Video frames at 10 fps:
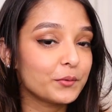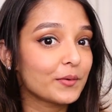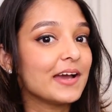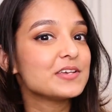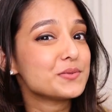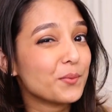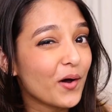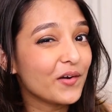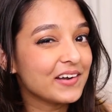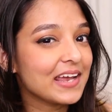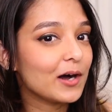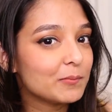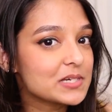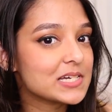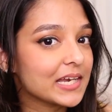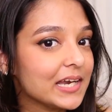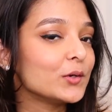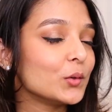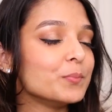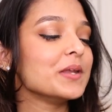You guys know already how much I
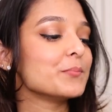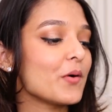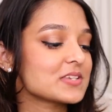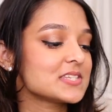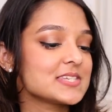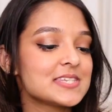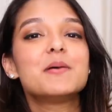hate opening boxes,